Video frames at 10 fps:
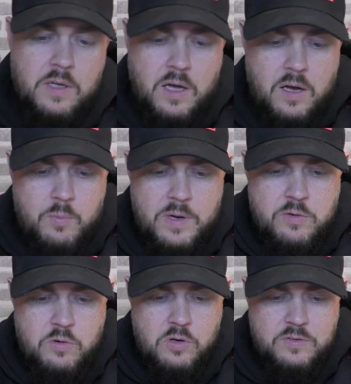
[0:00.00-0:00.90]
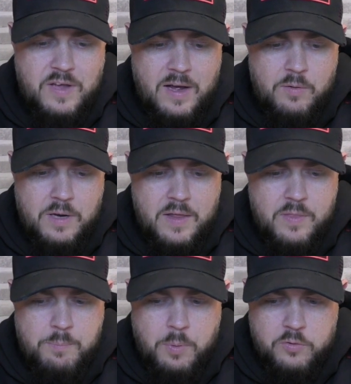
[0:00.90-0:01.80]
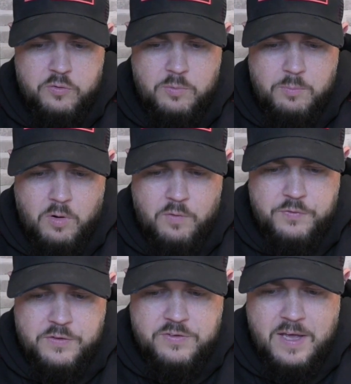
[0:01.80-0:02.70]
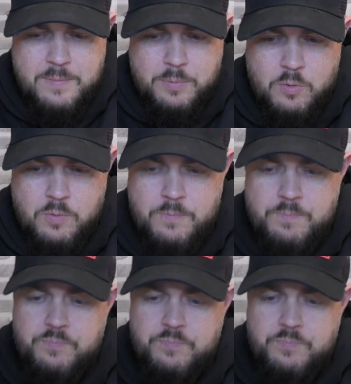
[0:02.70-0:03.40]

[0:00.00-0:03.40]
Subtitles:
When you look down at the bottom of the table,